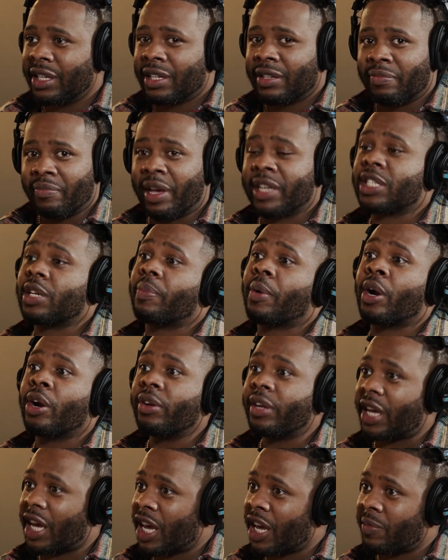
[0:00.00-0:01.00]
mess up her
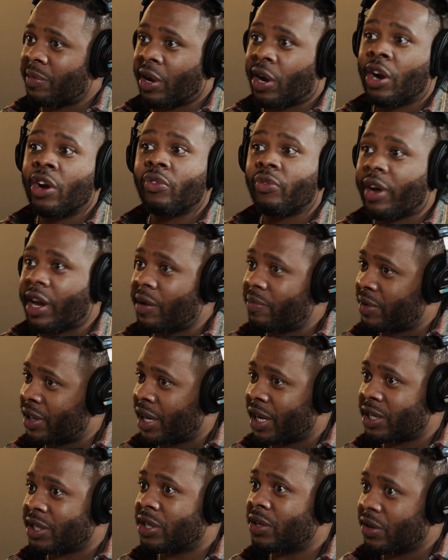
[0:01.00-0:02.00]
name and her rep
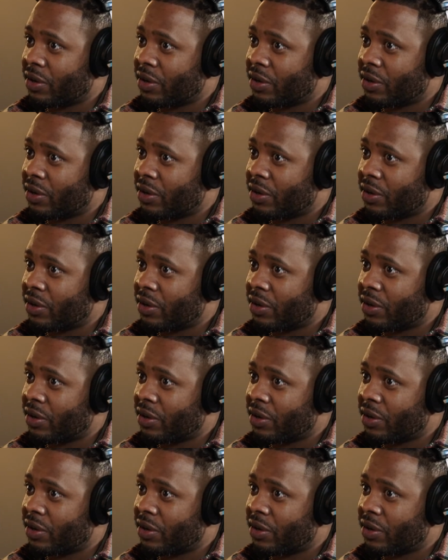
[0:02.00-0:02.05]
that, you